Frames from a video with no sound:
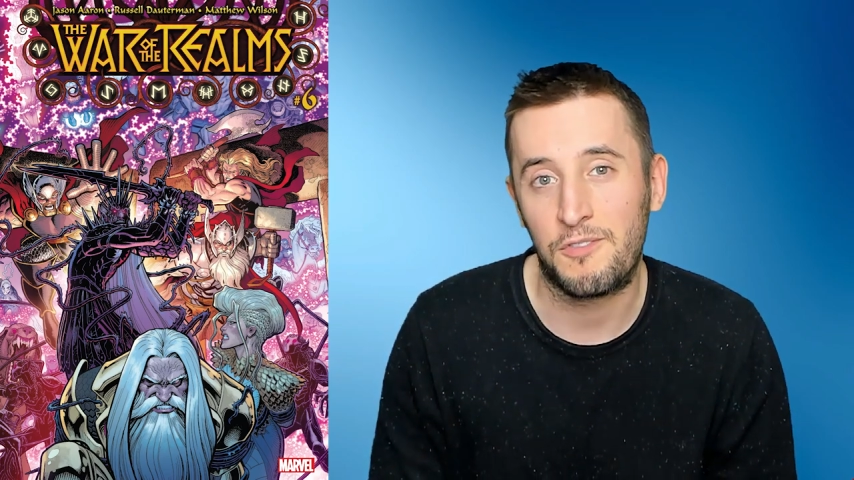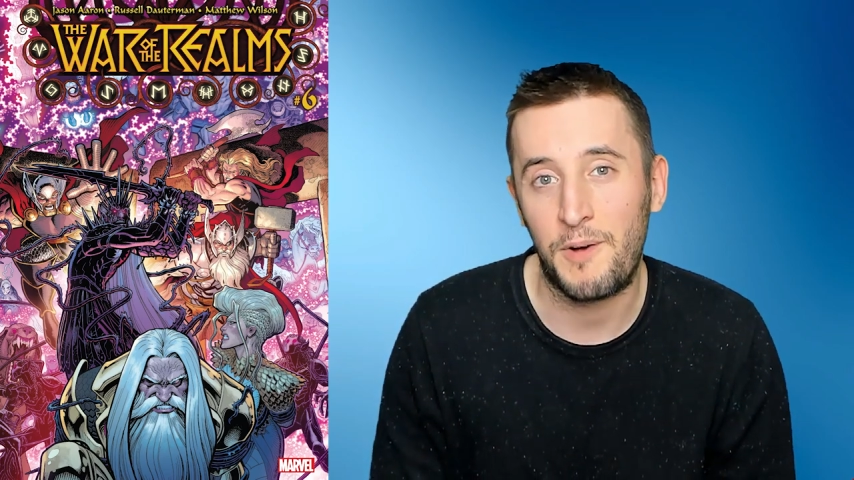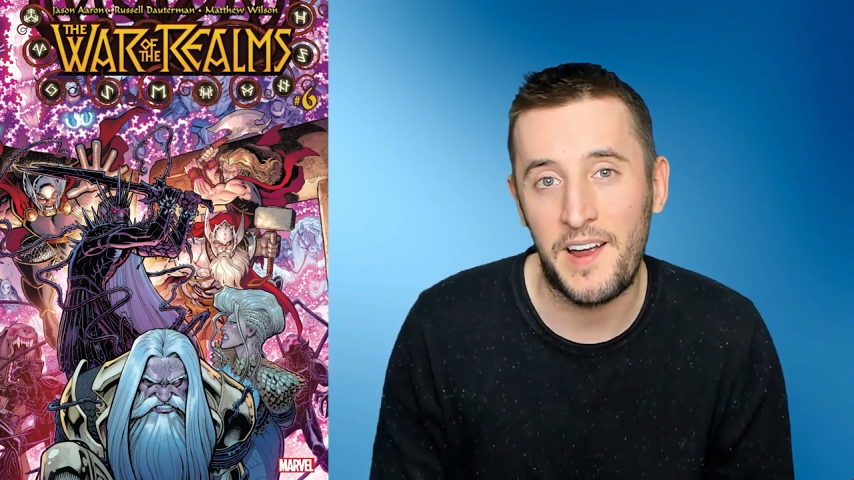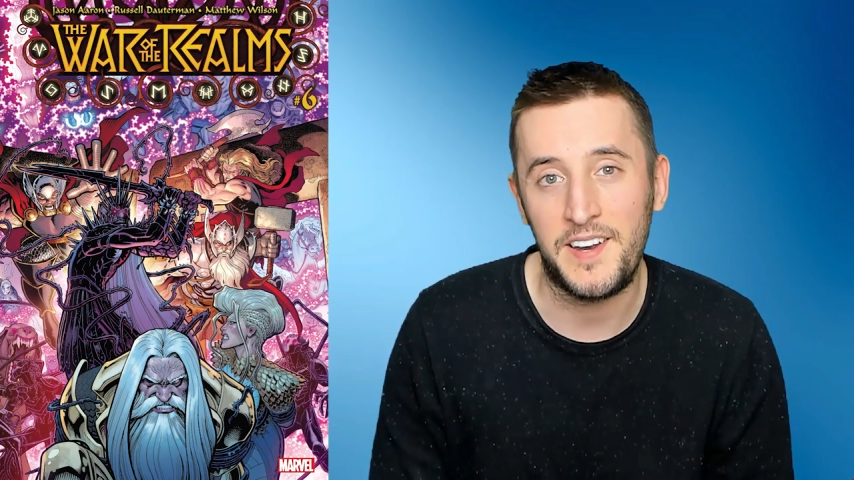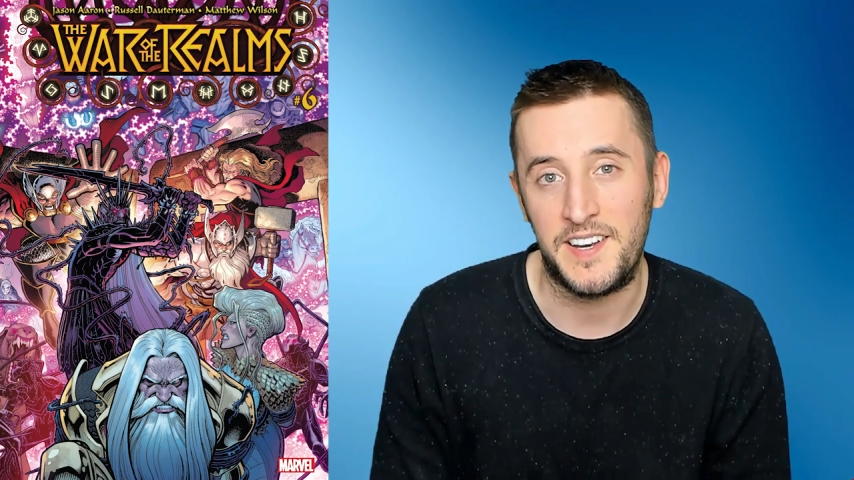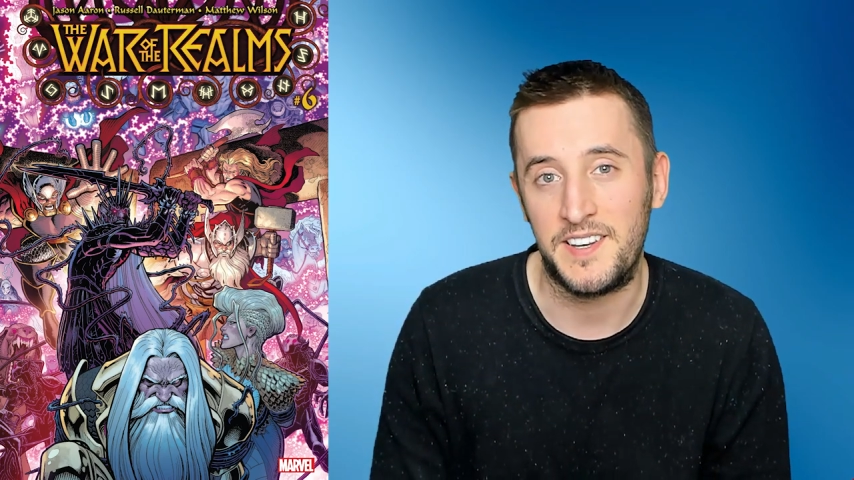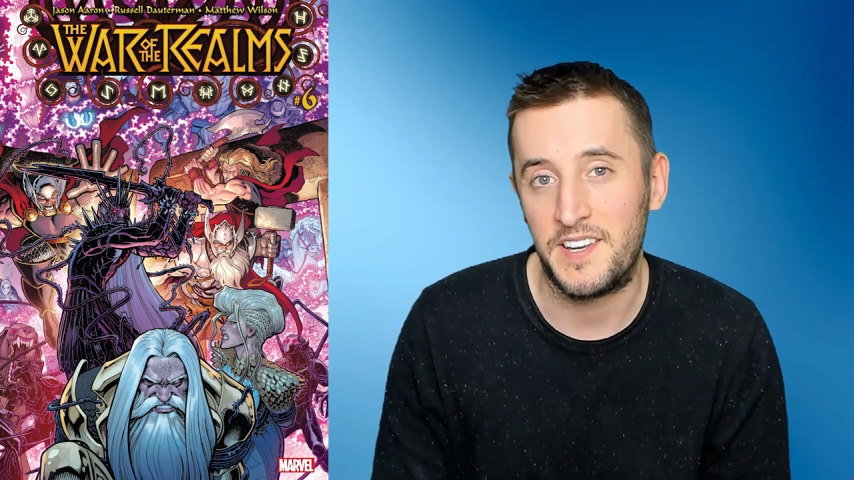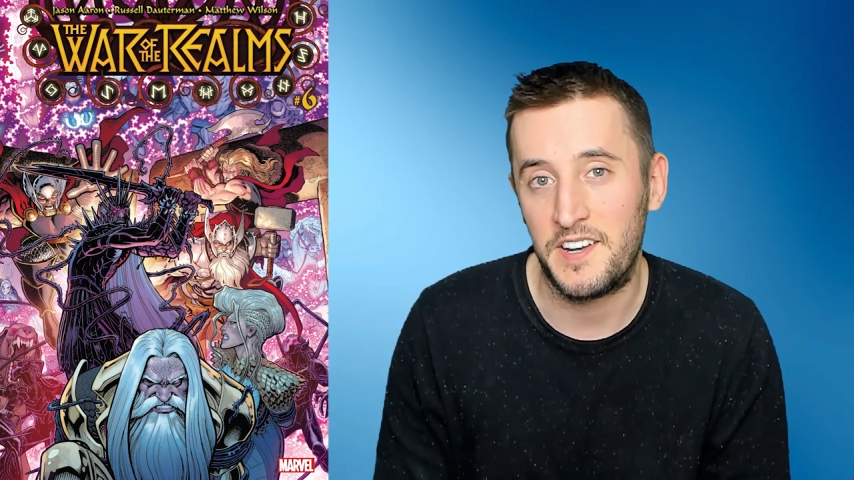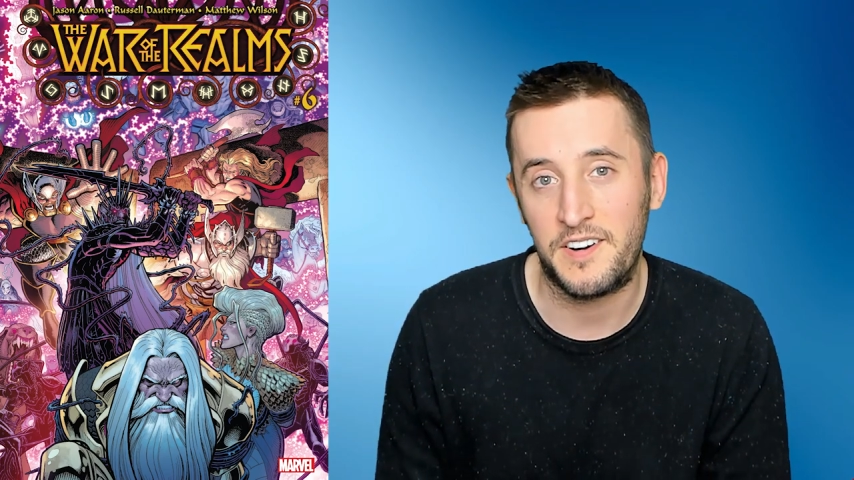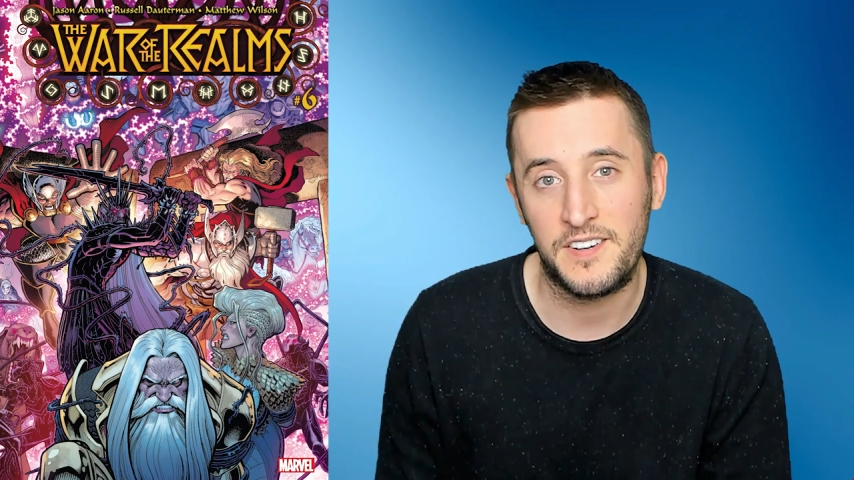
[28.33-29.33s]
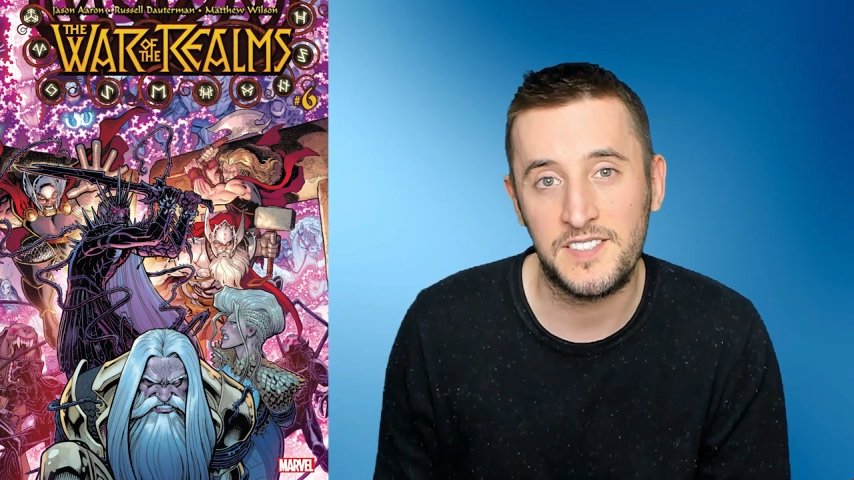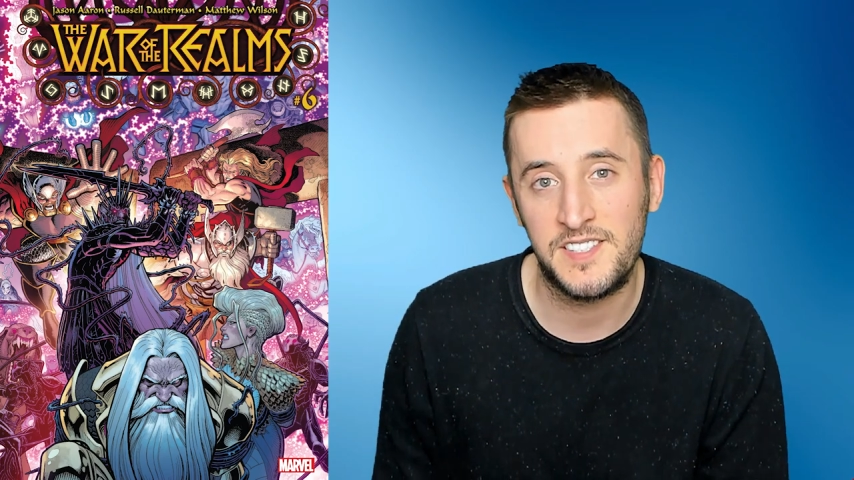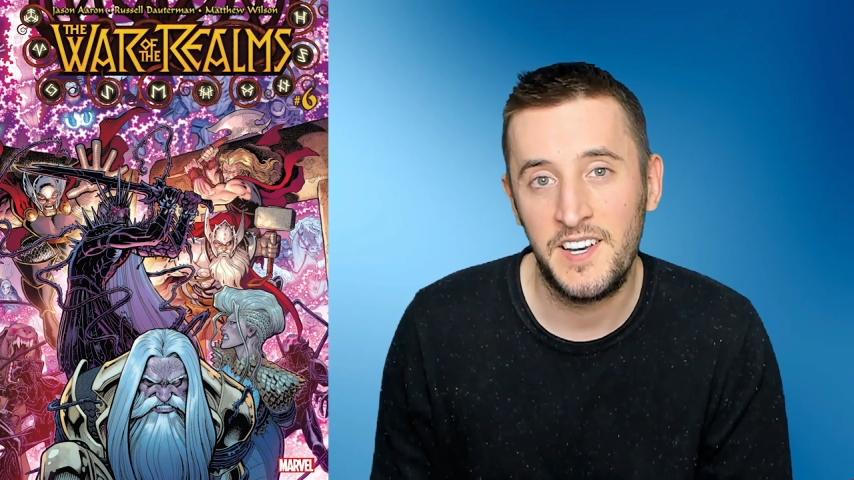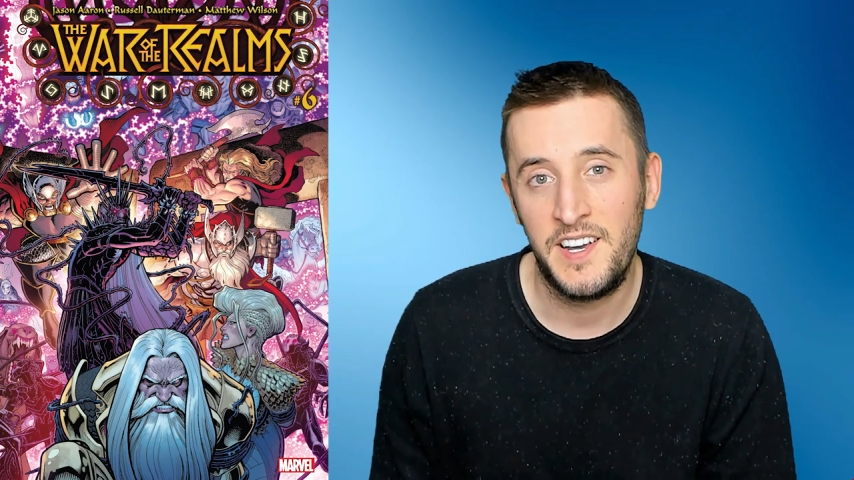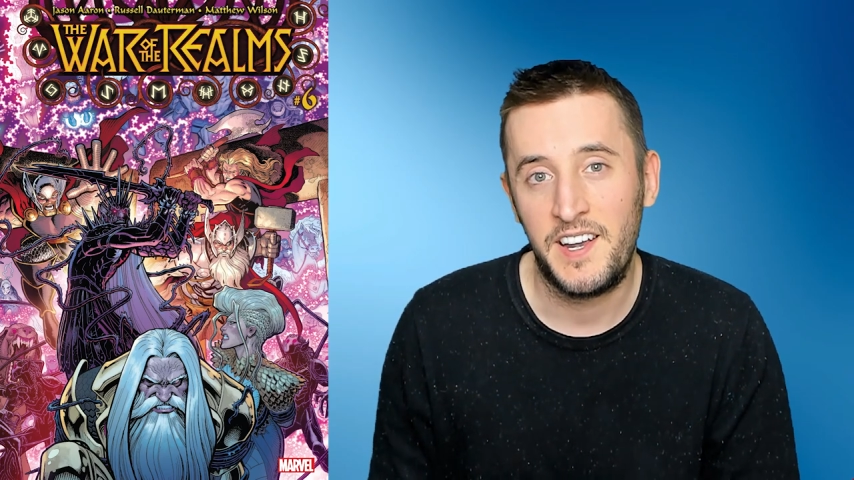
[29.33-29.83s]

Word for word: read in years.